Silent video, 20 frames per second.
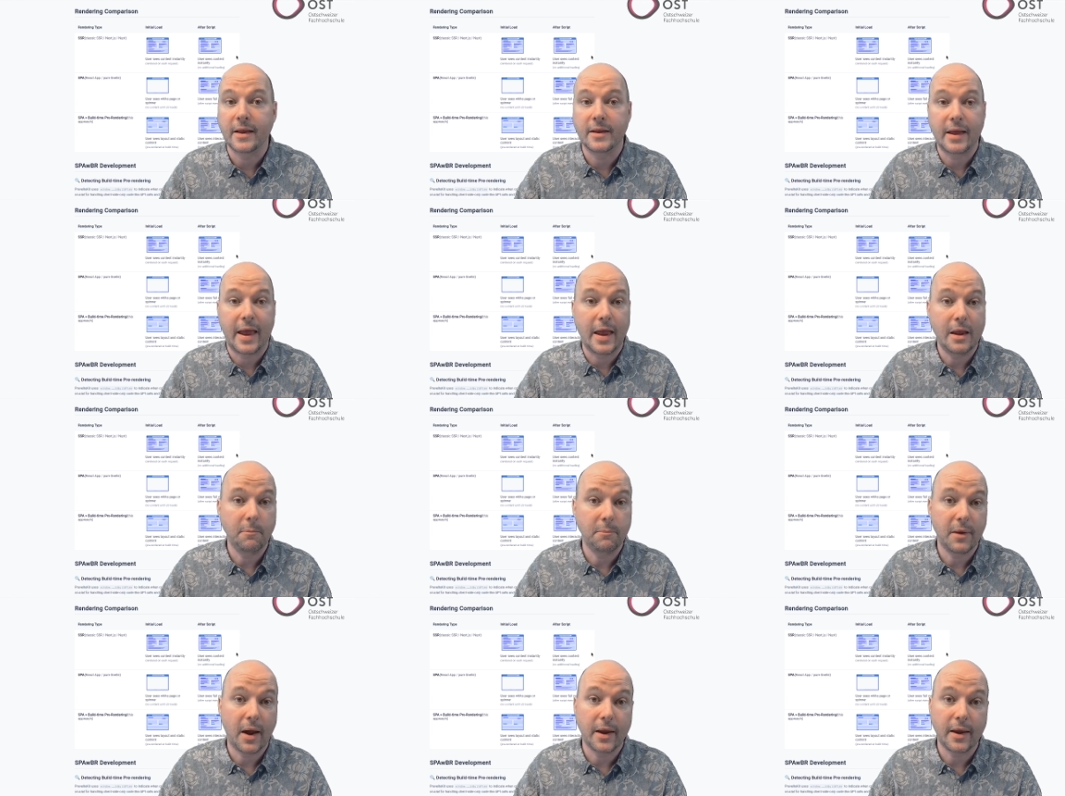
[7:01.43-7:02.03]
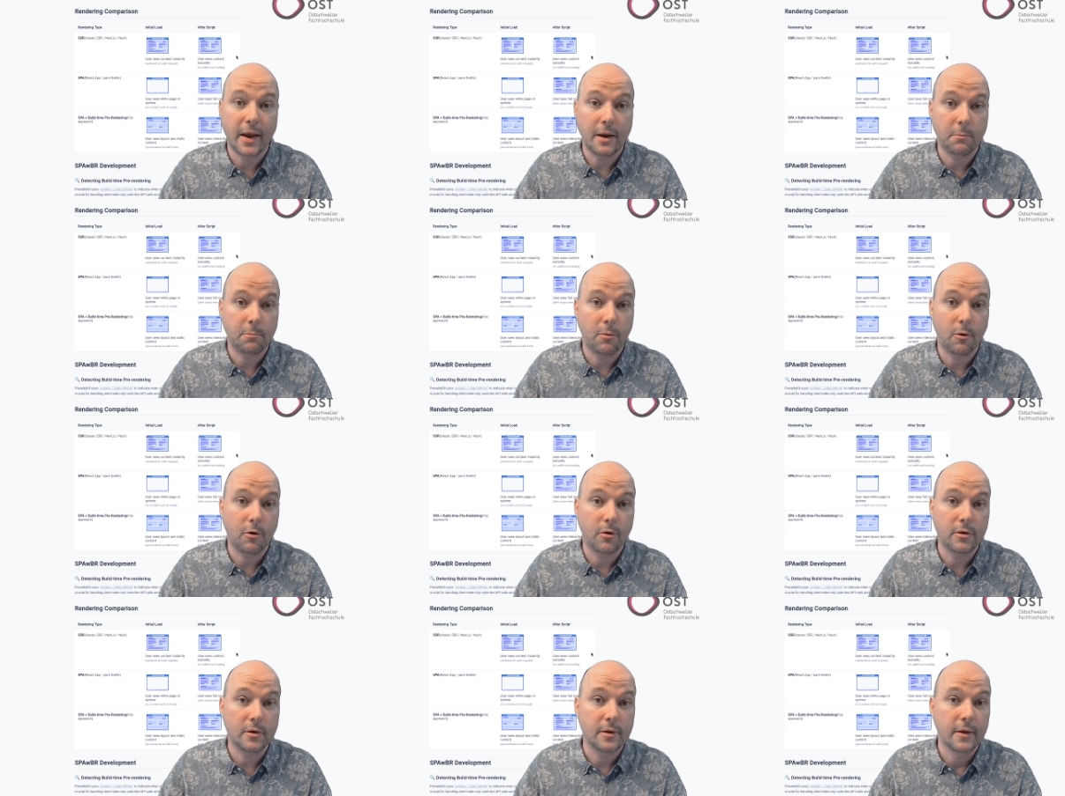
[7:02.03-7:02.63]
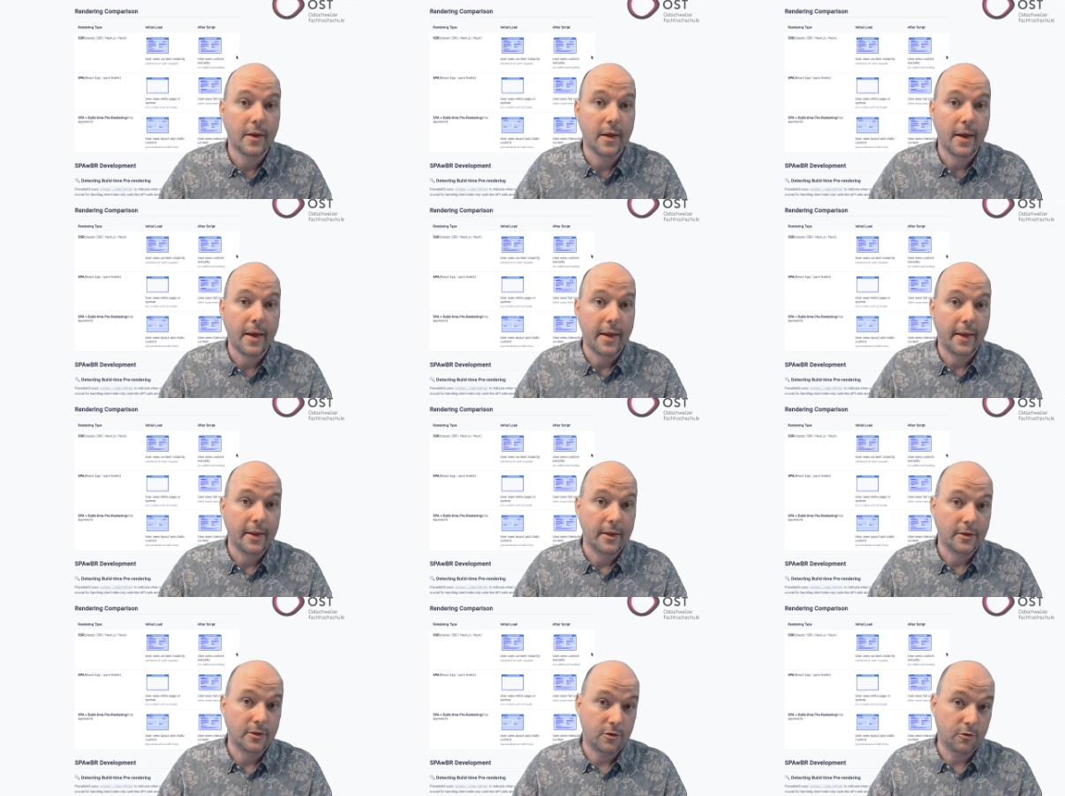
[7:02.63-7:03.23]
API endpoint,
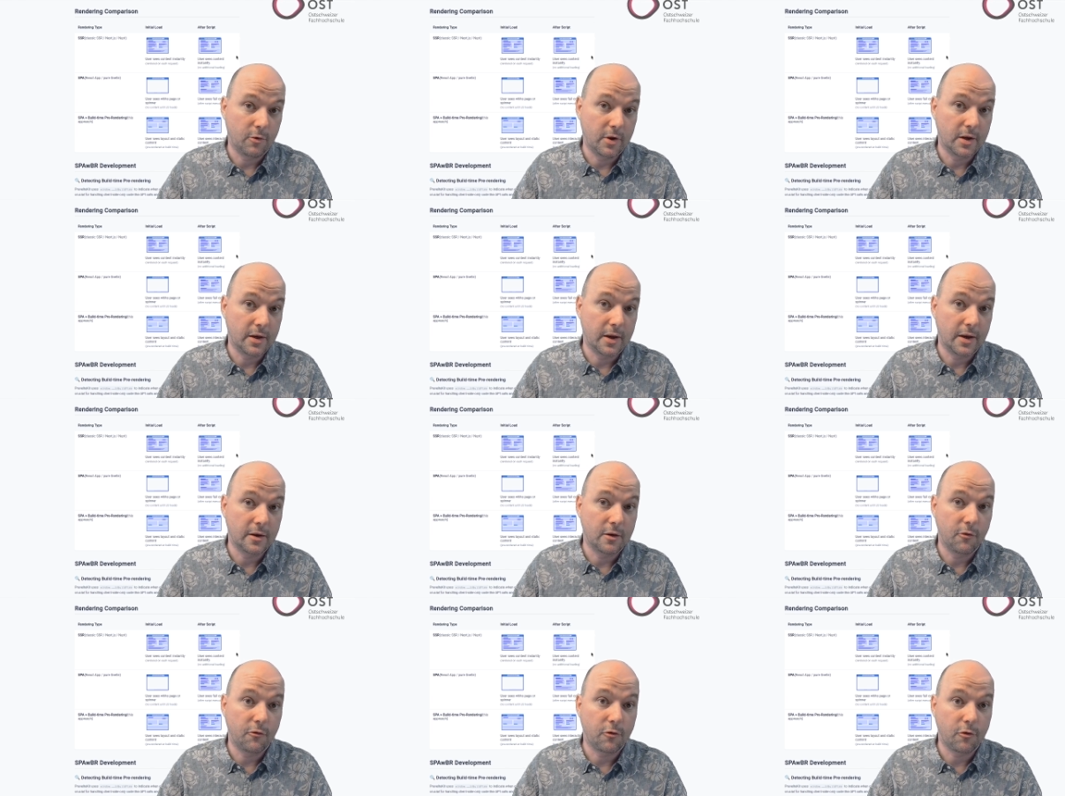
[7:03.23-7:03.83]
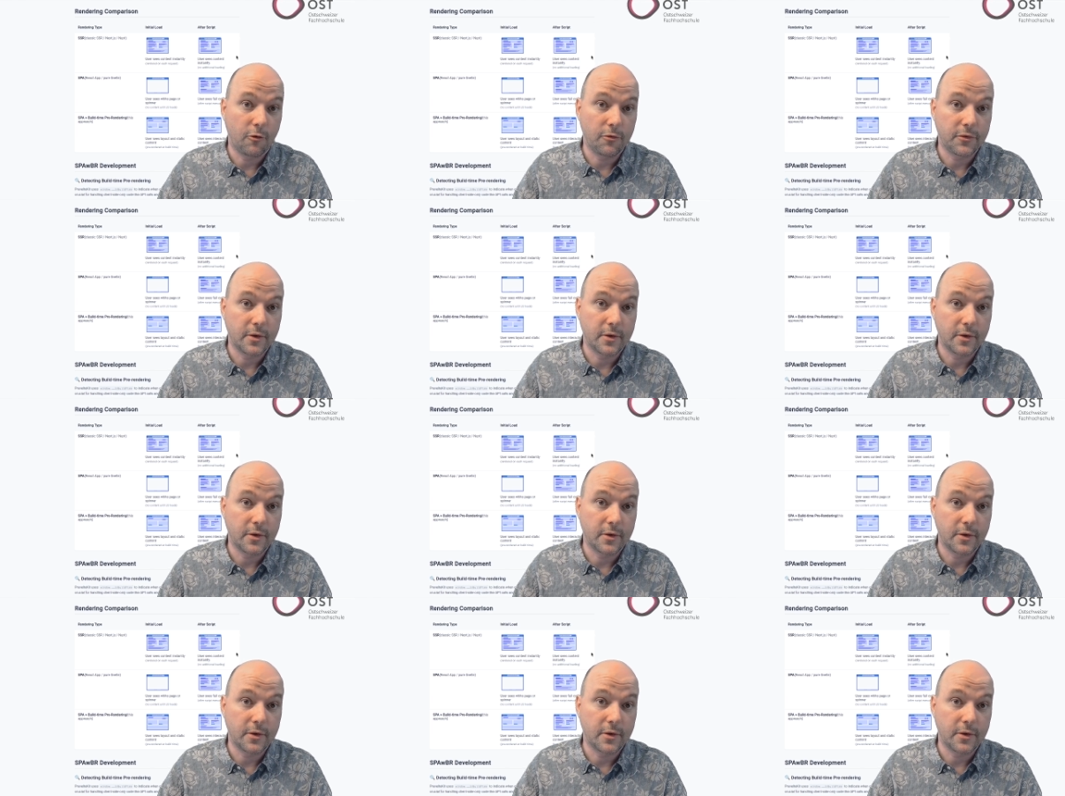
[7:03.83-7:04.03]
treating the front